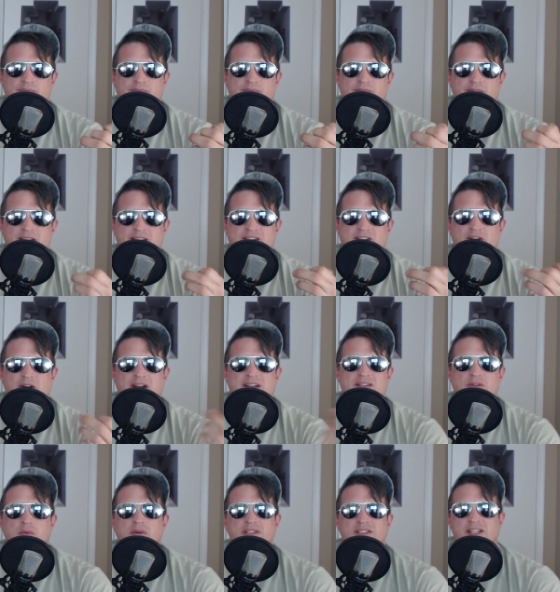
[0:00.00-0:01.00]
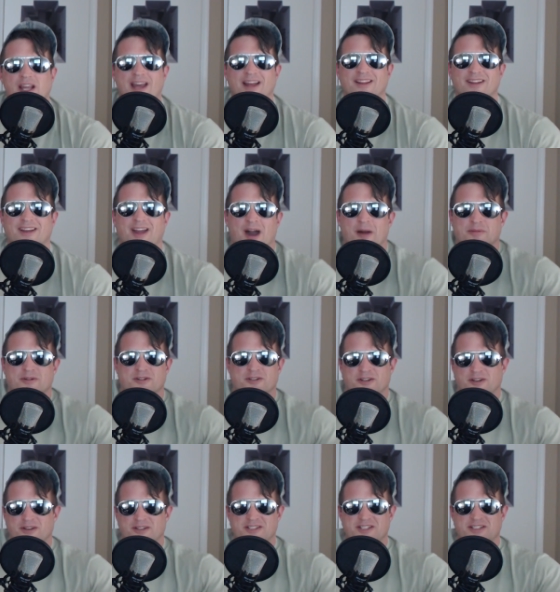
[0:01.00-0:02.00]
it's crazy. What's the helicopter
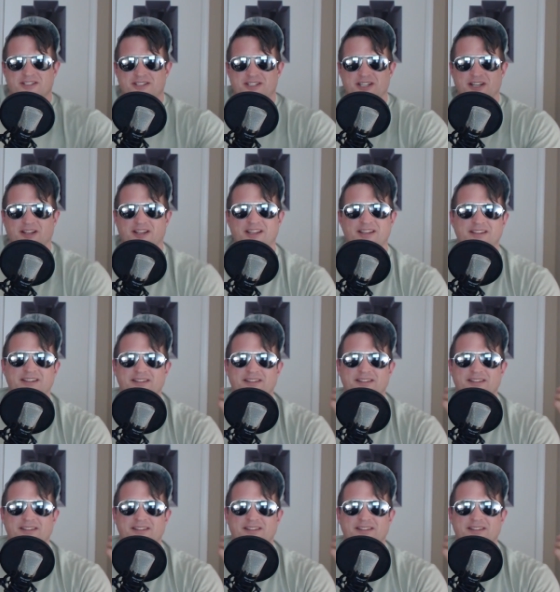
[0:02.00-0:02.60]
doing? Just chilling?